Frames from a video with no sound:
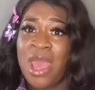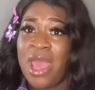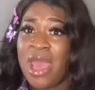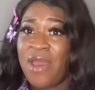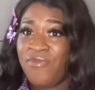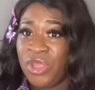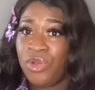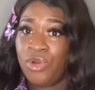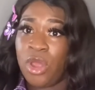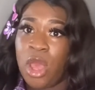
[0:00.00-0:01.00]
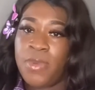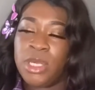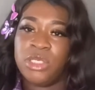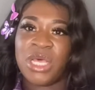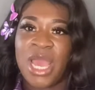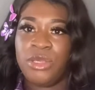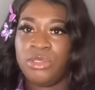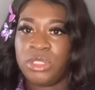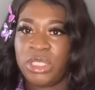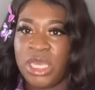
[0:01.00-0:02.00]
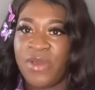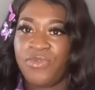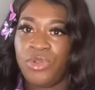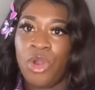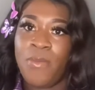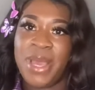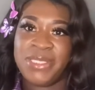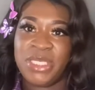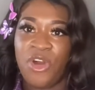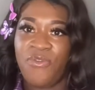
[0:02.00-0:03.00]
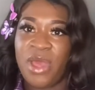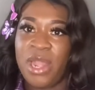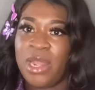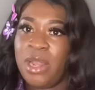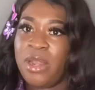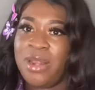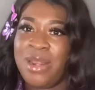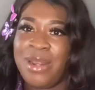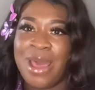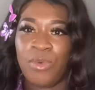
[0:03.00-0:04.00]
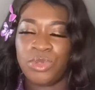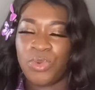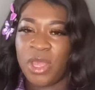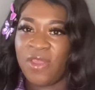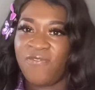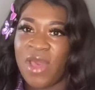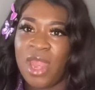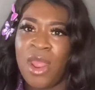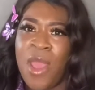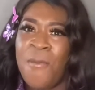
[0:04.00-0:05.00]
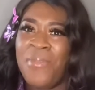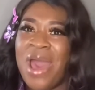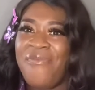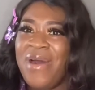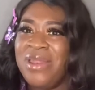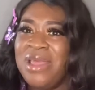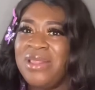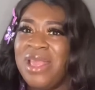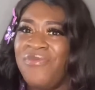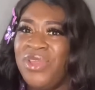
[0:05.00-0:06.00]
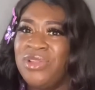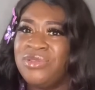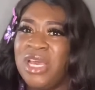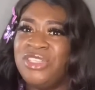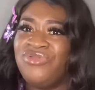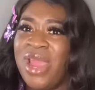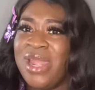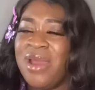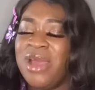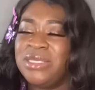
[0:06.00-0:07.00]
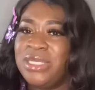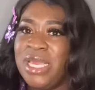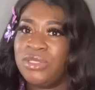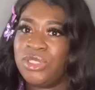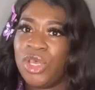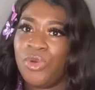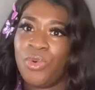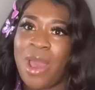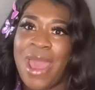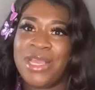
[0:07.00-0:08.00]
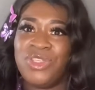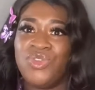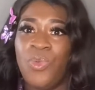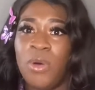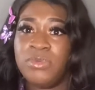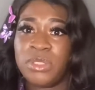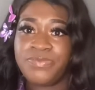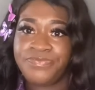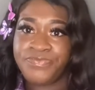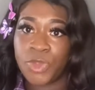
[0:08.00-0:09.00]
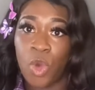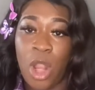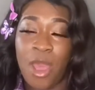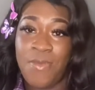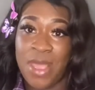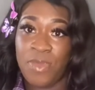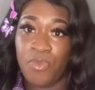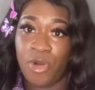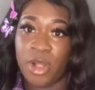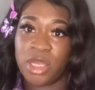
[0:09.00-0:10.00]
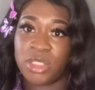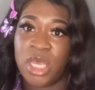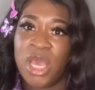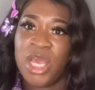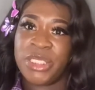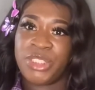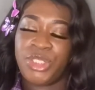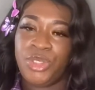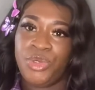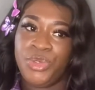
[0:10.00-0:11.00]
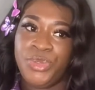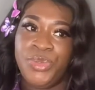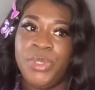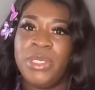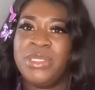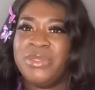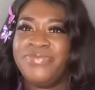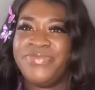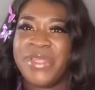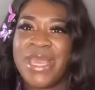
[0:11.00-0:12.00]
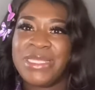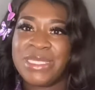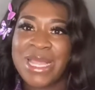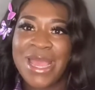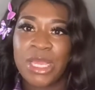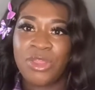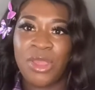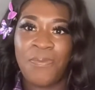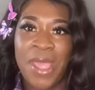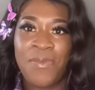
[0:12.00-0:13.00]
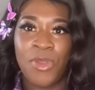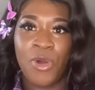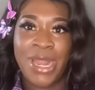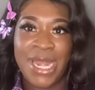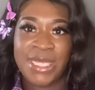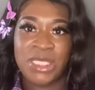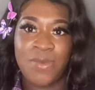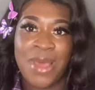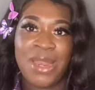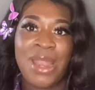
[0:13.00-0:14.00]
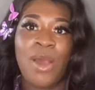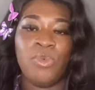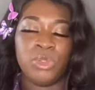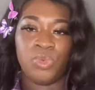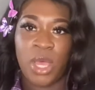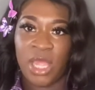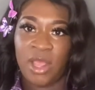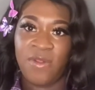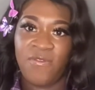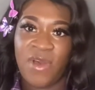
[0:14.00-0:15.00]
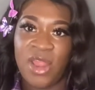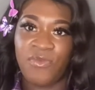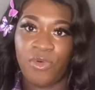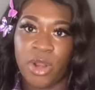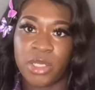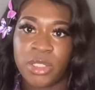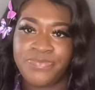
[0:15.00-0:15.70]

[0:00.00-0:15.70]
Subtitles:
Aveeno on her because I used the Aveeno on myself and that was working fine. But I found that the Aveeno started drying out her skin. So I swapped all her baby products to, it's like the baby oilatum, and that was working fine for us.